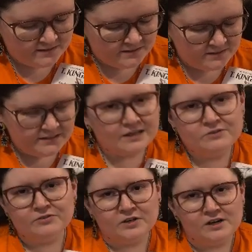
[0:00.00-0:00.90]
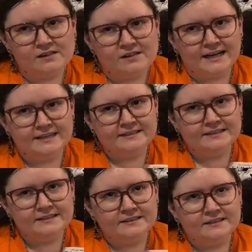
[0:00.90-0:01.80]
yeah, overall,
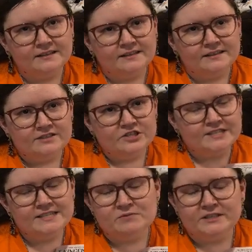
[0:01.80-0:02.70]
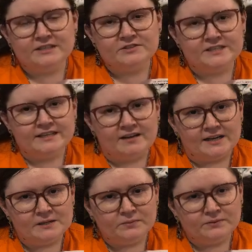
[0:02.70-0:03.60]
I just didn't really understand the
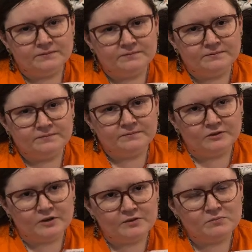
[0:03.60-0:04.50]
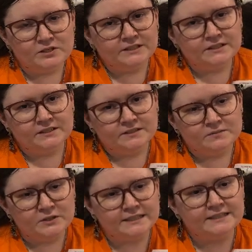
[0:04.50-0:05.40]
hype around the book,
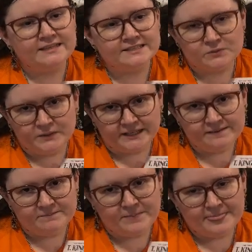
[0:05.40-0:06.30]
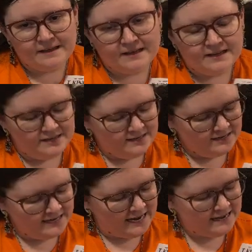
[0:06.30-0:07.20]
but that's okay.
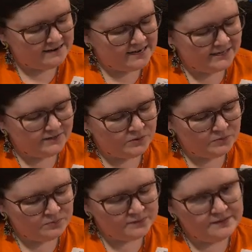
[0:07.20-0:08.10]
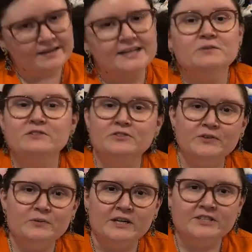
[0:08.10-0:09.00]
And I hope that you
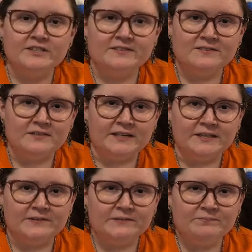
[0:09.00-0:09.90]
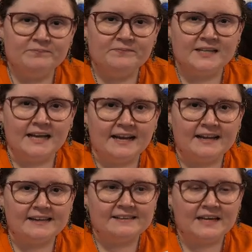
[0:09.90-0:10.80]
enjoyed watching this video,
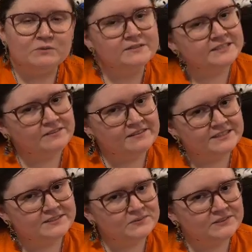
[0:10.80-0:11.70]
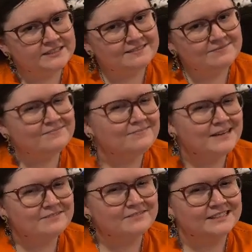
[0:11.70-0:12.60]
and I will see you in the next one.
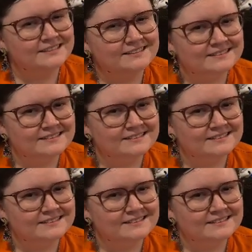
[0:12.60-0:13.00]
Bye, friends.